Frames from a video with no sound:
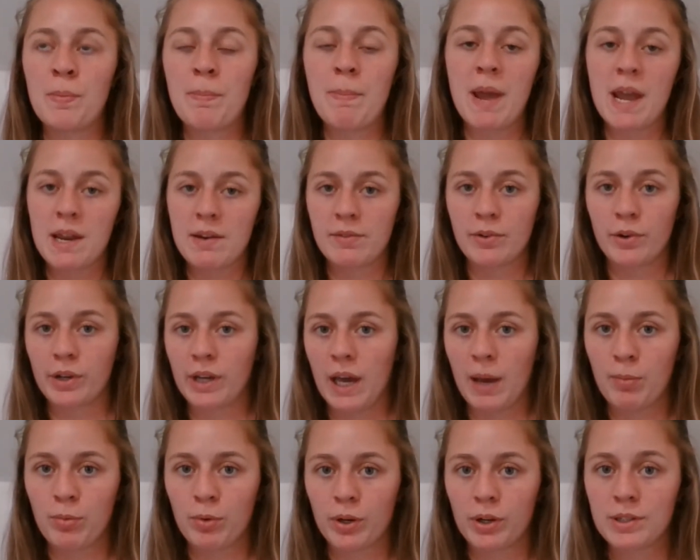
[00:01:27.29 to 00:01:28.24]
main
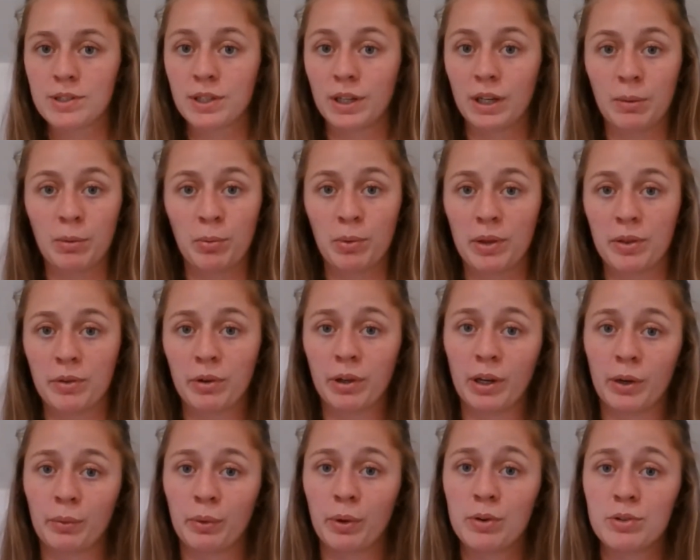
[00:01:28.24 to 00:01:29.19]
vocab words are going to be weathering
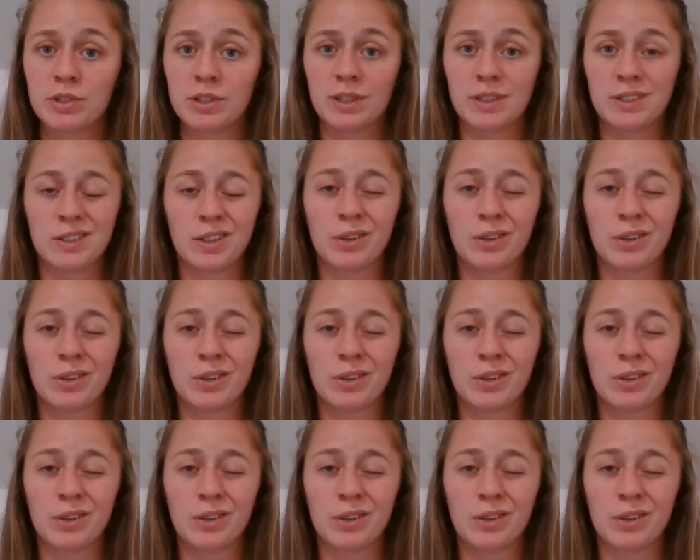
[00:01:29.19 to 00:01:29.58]
and erosion.